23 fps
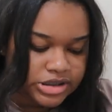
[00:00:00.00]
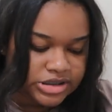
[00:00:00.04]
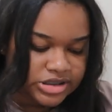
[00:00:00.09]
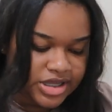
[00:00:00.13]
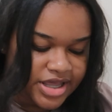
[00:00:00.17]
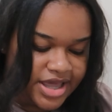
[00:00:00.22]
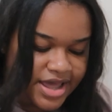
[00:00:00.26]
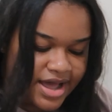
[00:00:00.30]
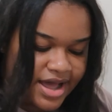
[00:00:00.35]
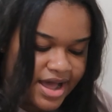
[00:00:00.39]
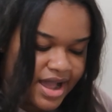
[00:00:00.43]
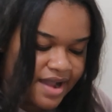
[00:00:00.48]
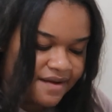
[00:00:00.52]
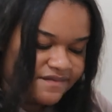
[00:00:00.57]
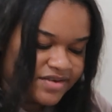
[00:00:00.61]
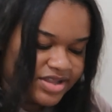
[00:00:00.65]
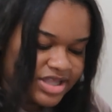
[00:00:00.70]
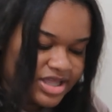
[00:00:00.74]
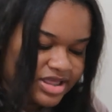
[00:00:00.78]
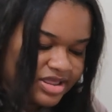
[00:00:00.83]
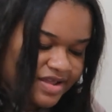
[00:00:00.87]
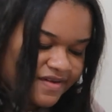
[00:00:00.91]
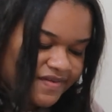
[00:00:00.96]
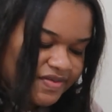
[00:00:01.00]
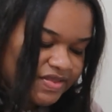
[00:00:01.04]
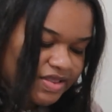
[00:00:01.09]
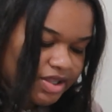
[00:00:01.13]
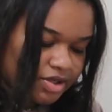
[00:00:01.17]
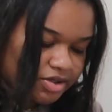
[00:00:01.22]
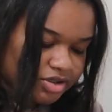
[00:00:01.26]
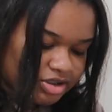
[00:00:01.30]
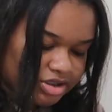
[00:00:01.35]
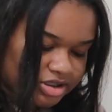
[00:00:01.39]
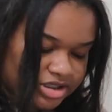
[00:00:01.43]
But yeah, I really love
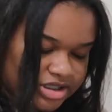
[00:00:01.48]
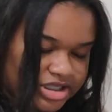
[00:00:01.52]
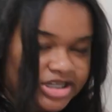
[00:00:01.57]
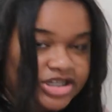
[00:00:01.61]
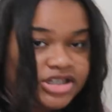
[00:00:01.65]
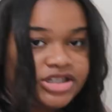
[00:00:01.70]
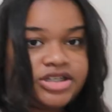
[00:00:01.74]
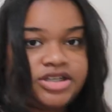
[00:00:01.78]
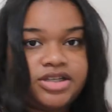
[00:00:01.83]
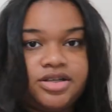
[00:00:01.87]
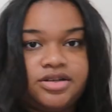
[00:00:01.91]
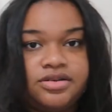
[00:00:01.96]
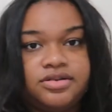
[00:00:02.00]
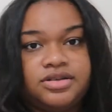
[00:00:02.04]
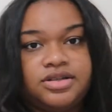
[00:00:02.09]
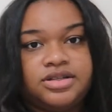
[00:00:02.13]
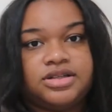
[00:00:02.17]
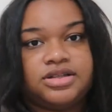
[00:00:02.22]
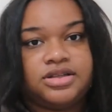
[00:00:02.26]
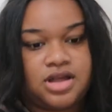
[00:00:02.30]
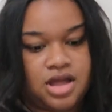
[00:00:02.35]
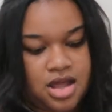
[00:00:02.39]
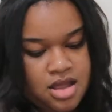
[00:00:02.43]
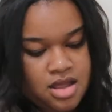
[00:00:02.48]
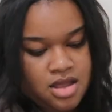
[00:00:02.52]
these shoes.